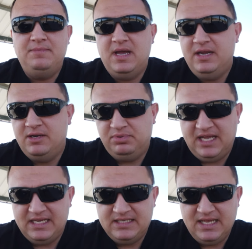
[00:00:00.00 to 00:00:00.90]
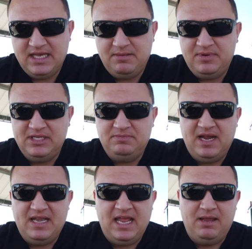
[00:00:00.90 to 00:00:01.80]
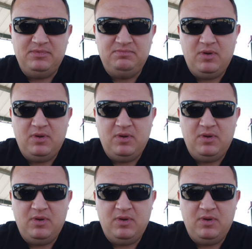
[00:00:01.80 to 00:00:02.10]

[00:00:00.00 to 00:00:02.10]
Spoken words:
I'm not here to blast any companies by names,